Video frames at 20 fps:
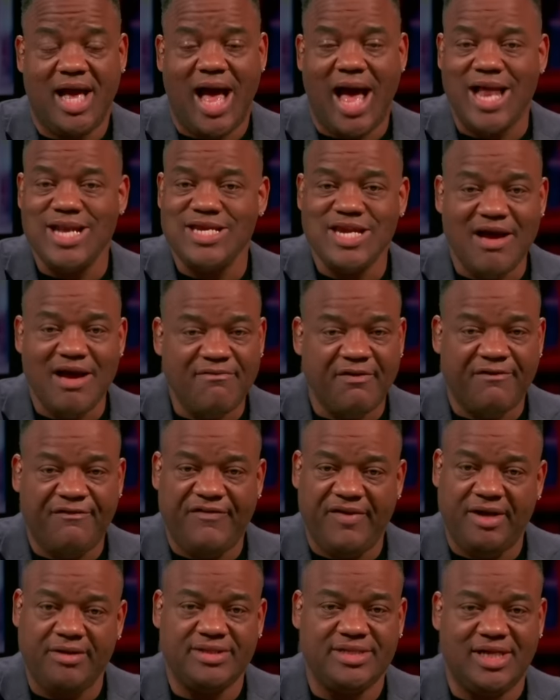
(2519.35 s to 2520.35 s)
I never
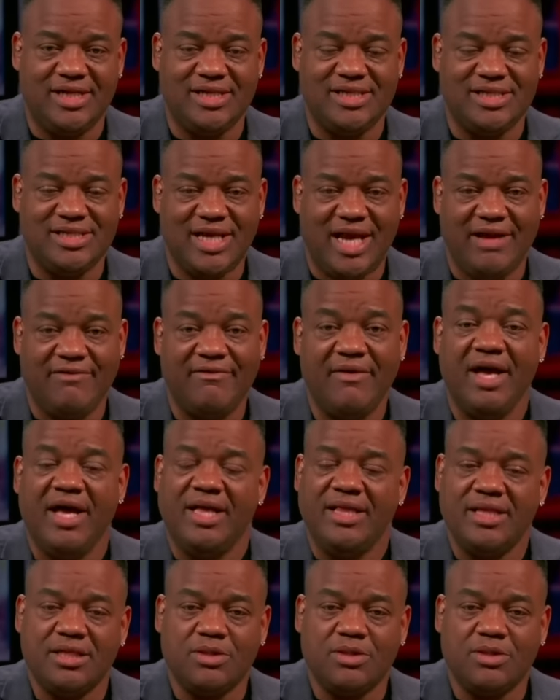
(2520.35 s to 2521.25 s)
felt unsafe.